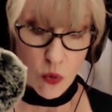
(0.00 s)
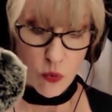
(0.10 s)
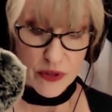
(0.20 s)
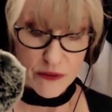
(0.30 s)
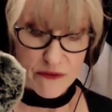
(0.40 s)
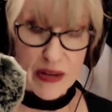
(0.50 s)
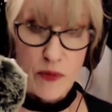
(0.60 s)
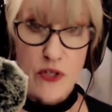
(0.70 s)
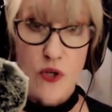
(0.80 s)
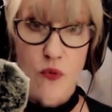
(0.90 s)
where the
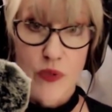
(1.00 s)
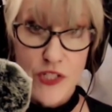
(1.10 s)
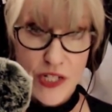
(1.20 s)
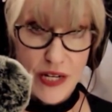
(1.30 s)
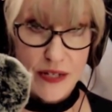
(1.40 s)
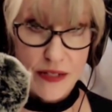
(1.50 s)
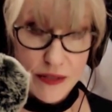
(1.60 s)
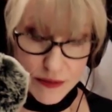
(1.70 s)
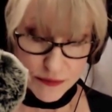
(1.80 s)
fabric originated,